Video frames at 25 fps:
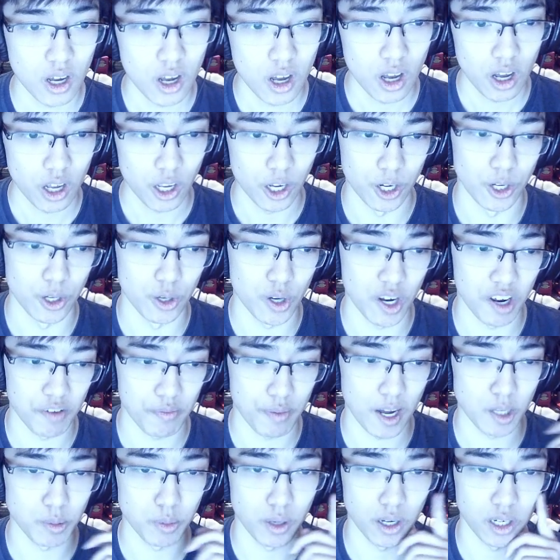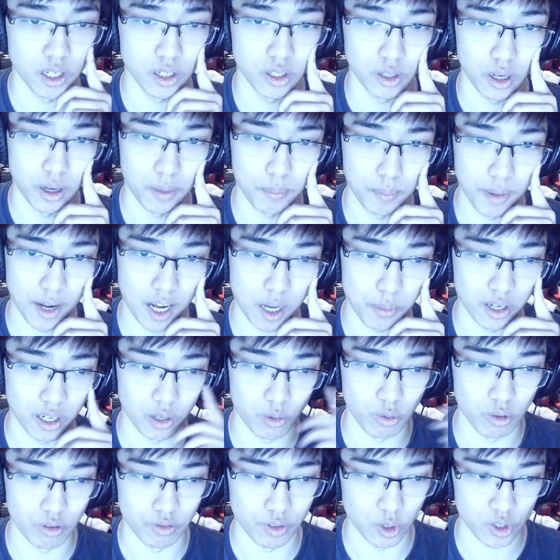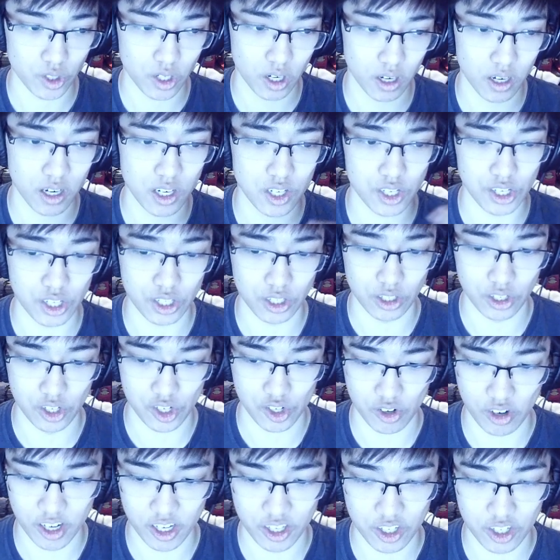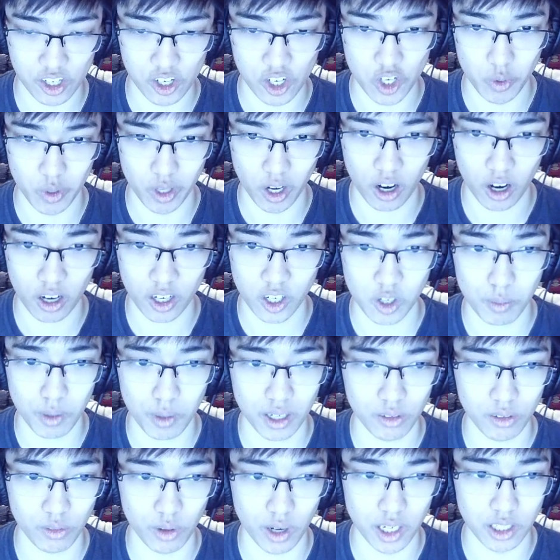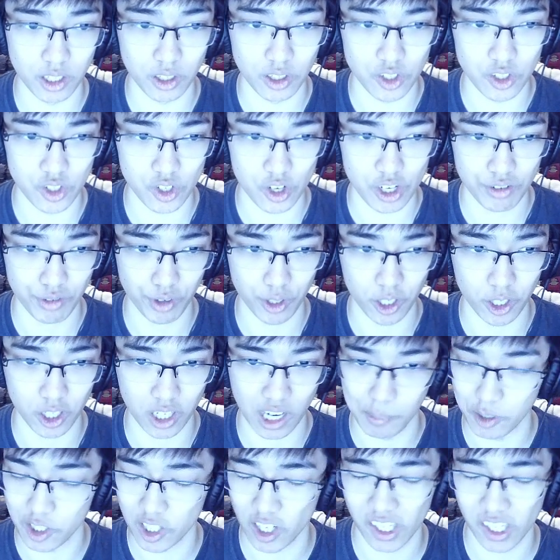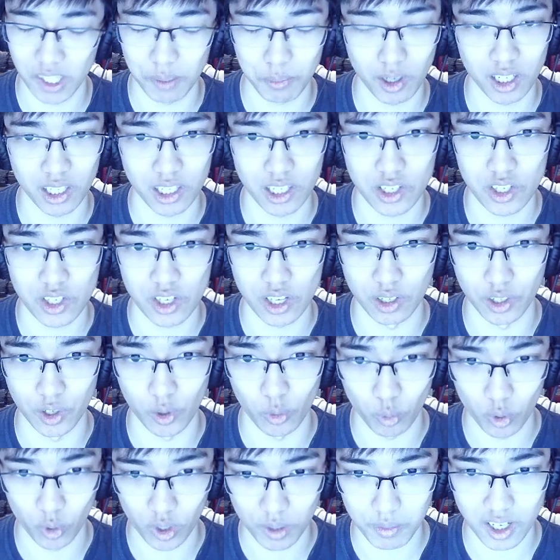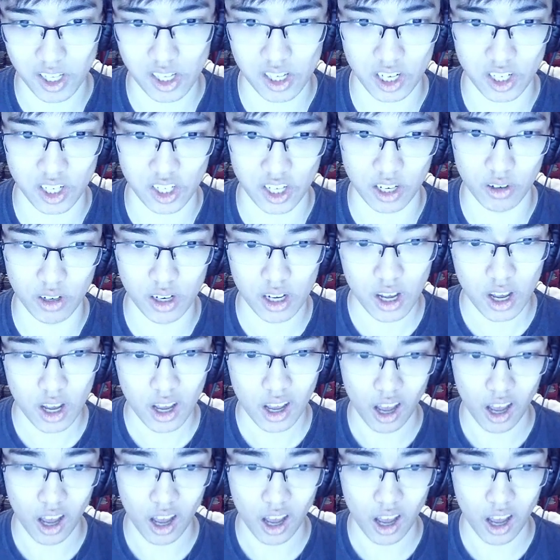Here you have Palmon, and Palmon it reveals cards. It's good synergy with Argomon, right? You can search for your Kabuterimons and your Woodmons and etc.